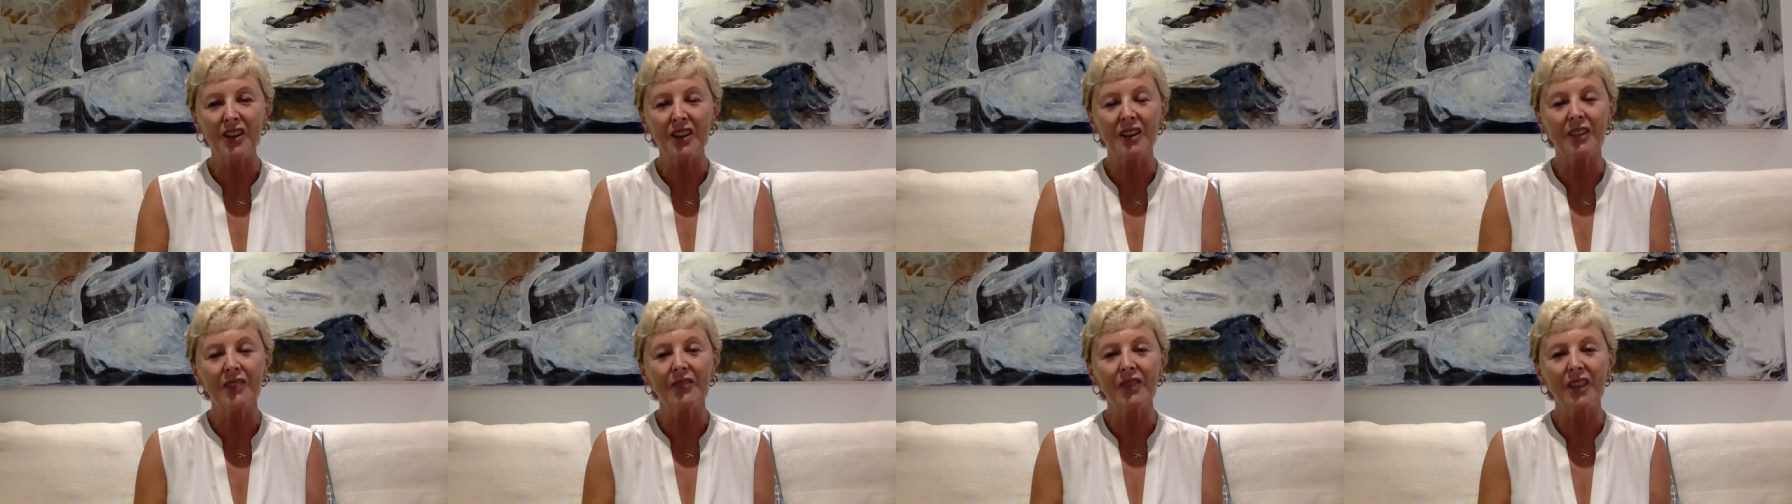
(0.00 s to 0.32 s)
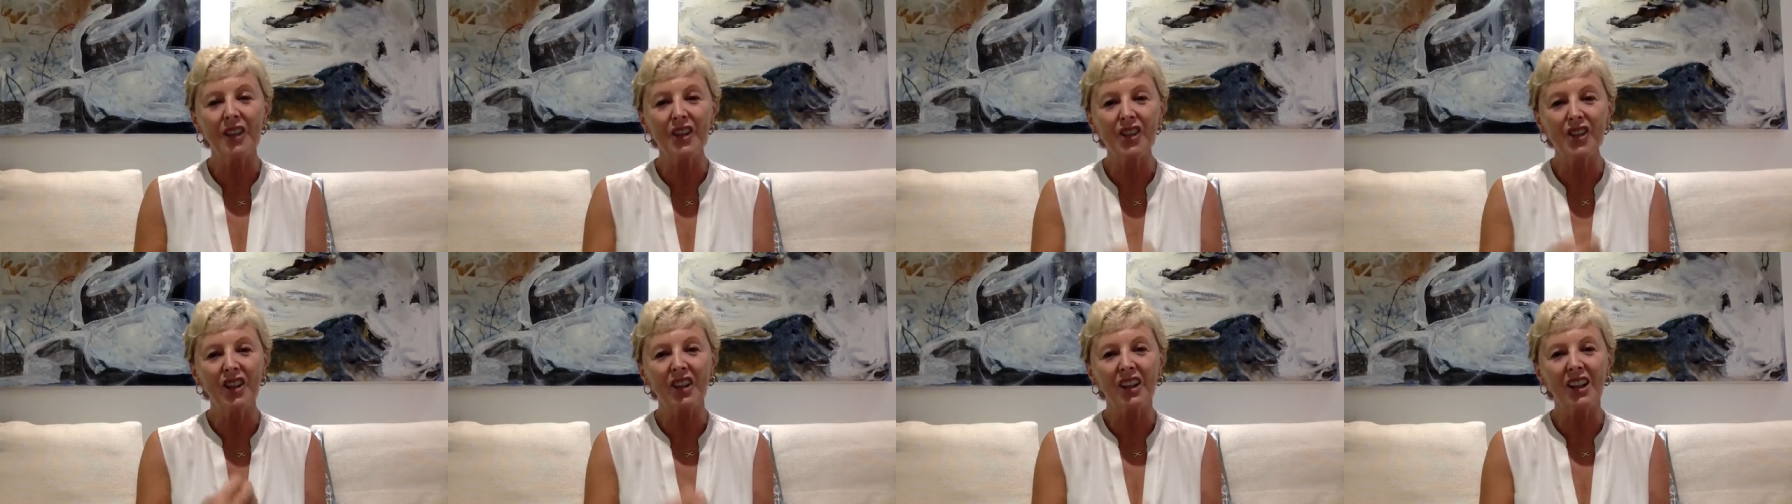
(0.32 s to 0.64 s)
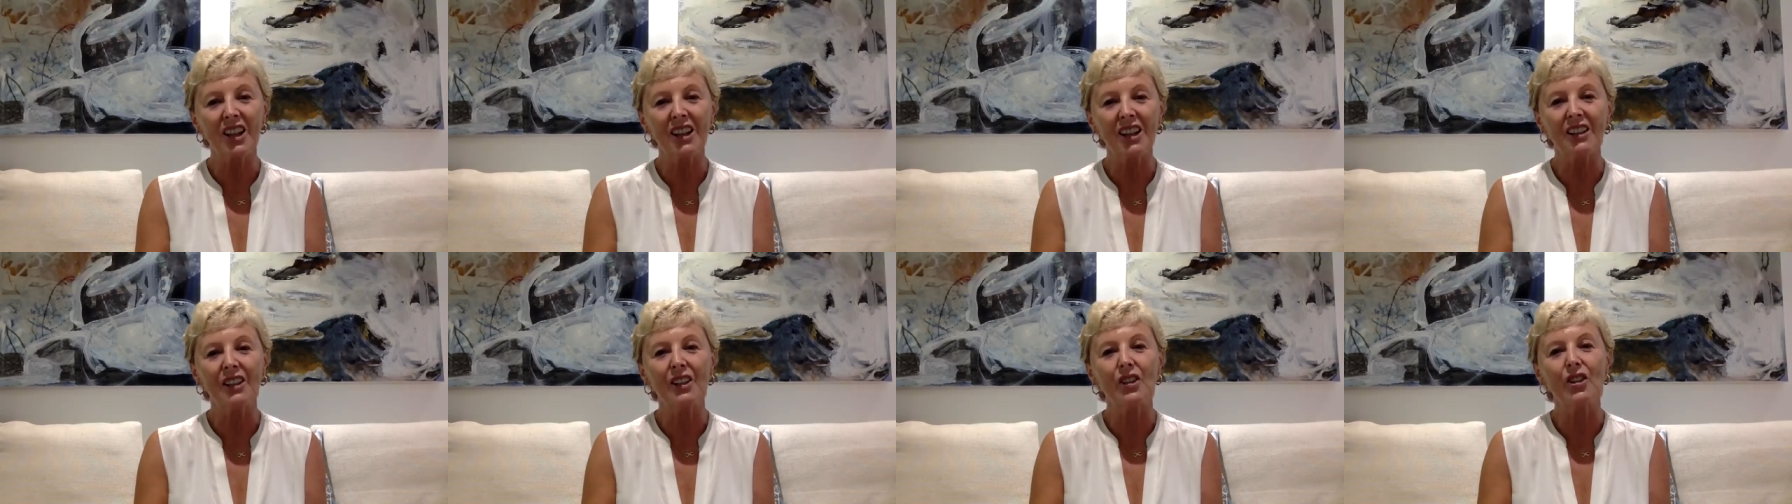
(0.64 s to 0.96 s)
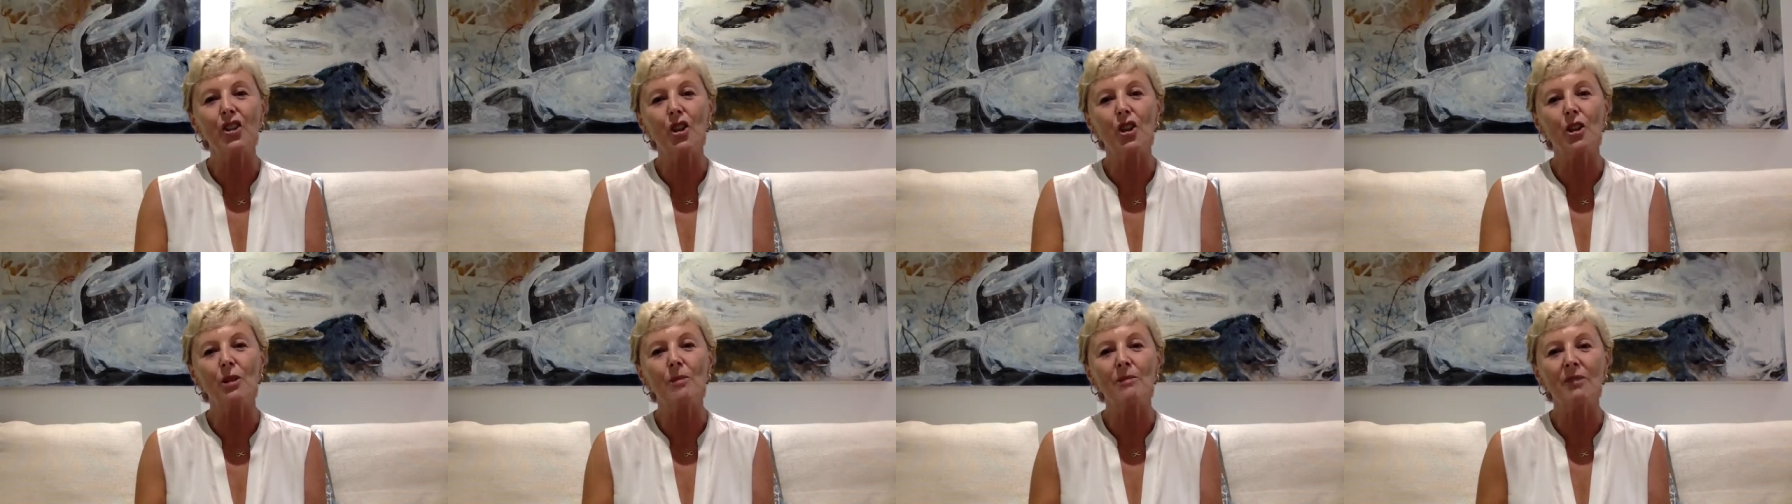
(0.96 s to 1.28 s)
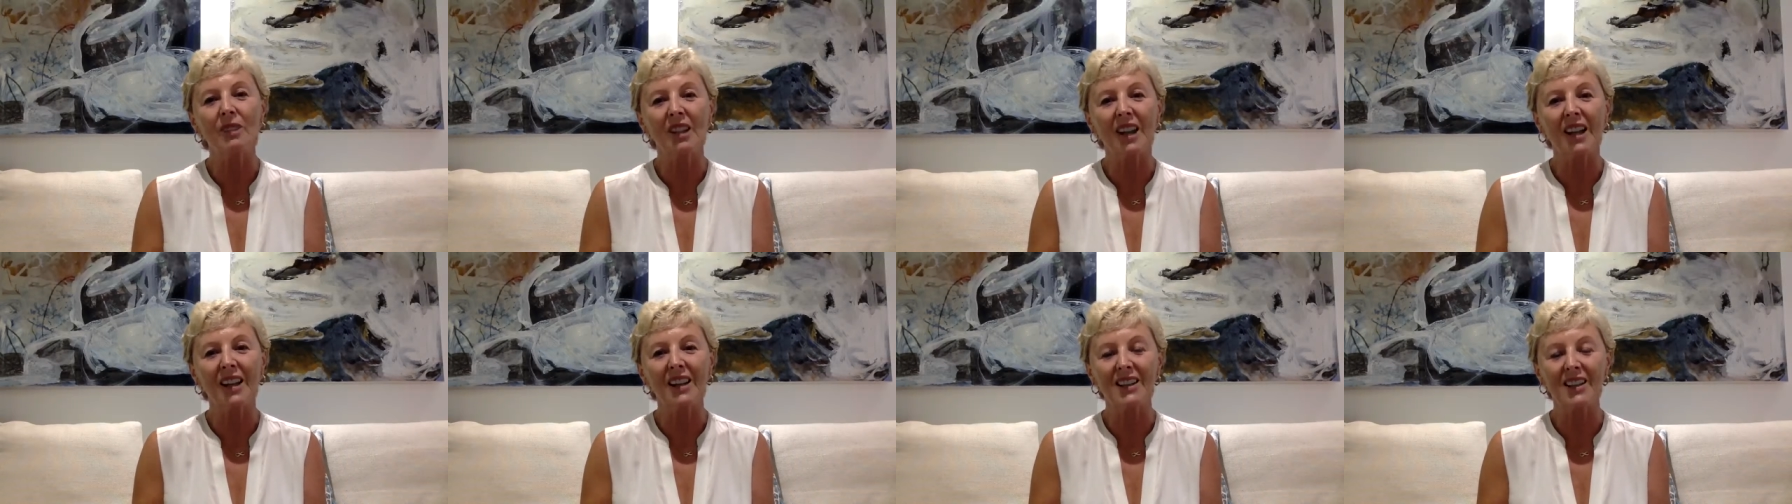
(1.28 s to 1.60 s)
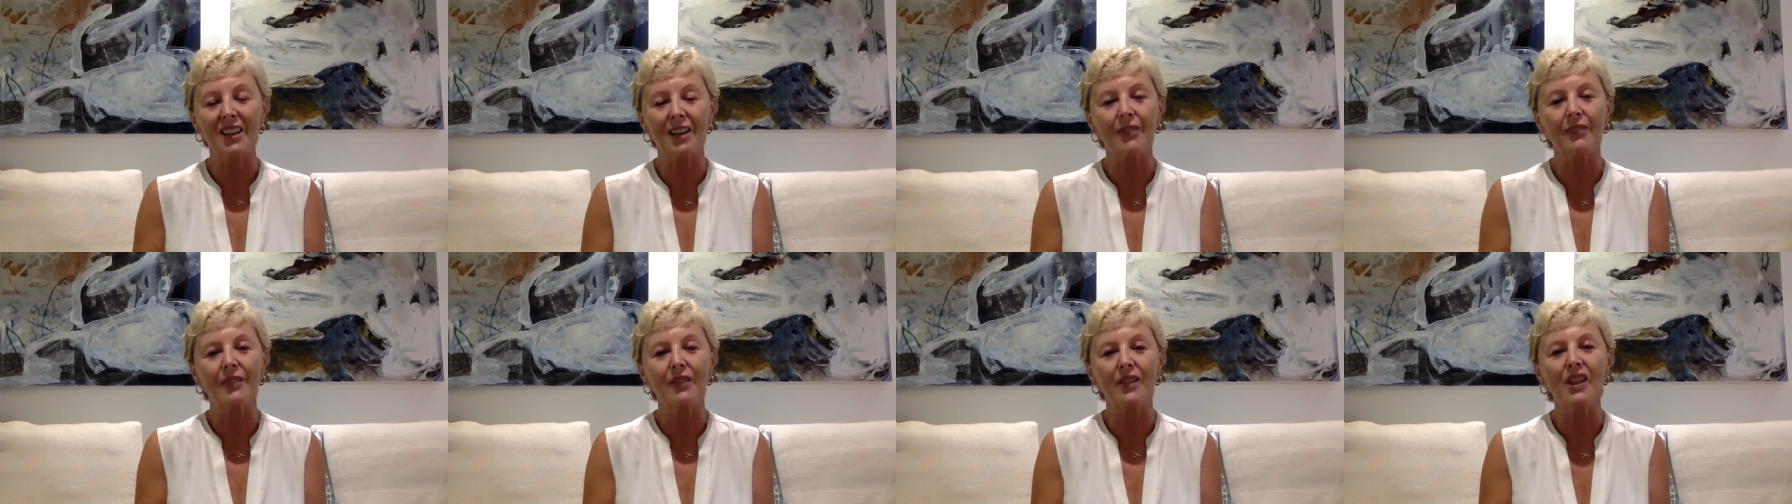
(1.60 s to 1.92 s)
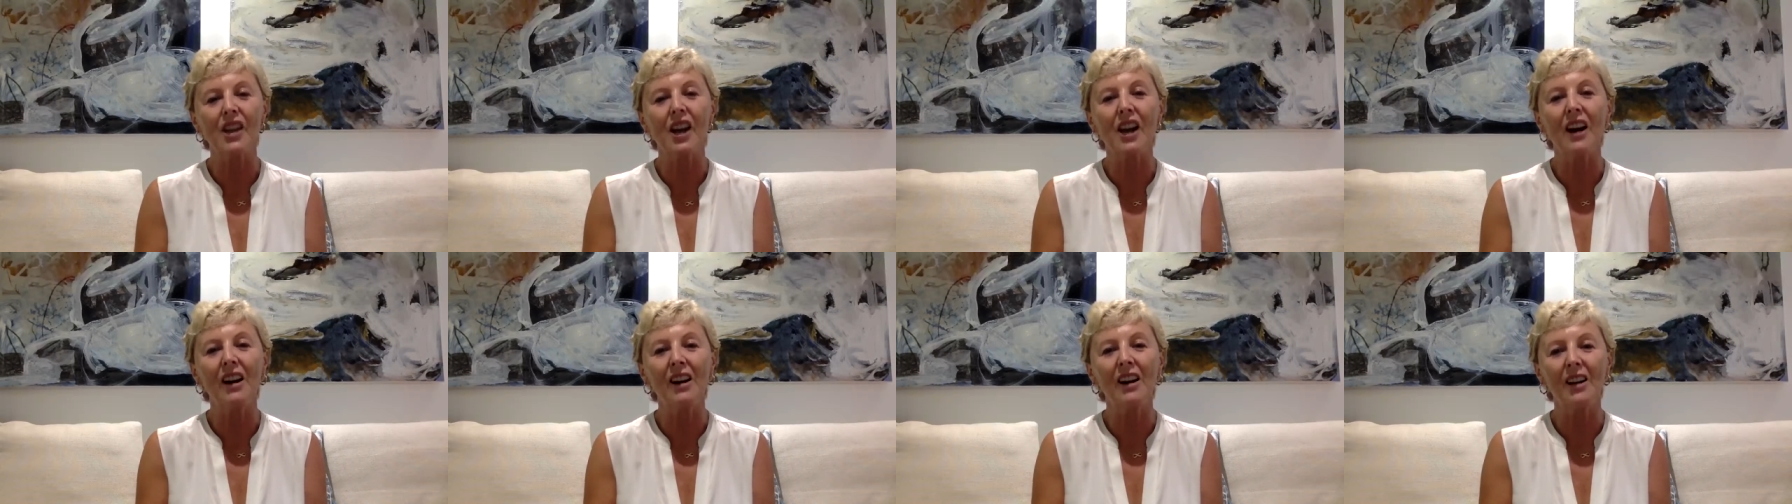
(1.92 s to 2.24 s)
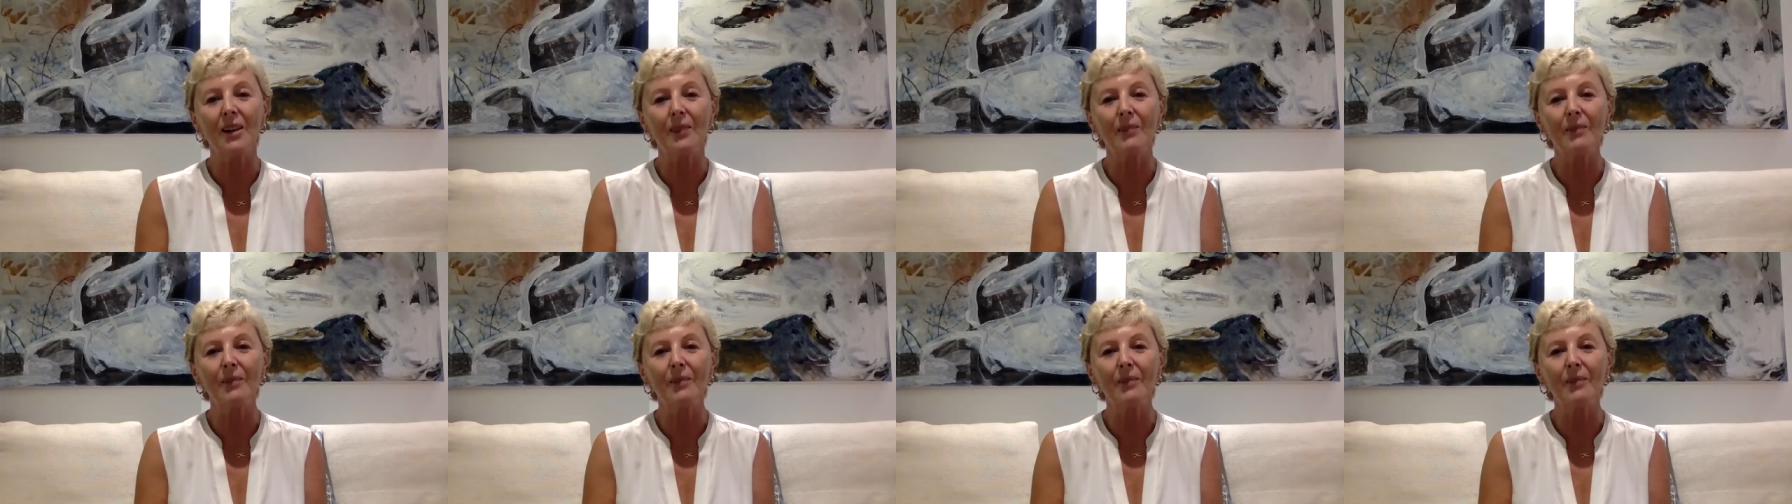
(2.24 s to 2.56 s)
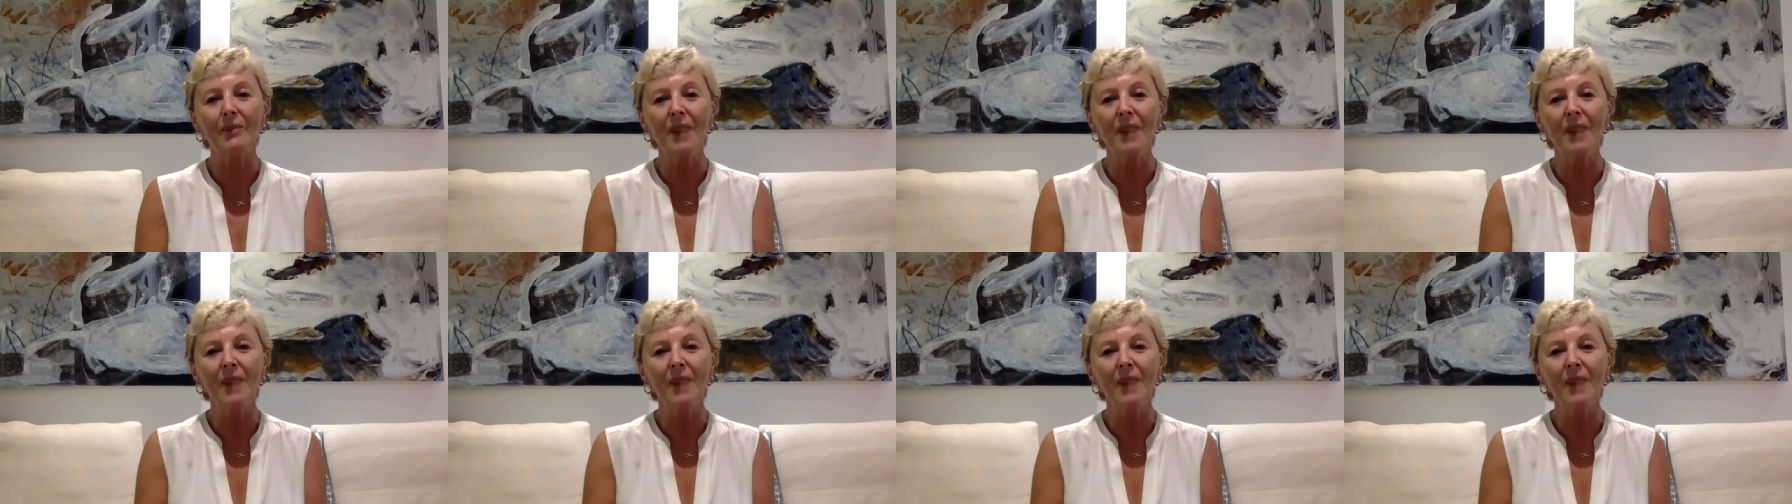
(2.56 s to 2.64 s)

And eventually it accumulates over time,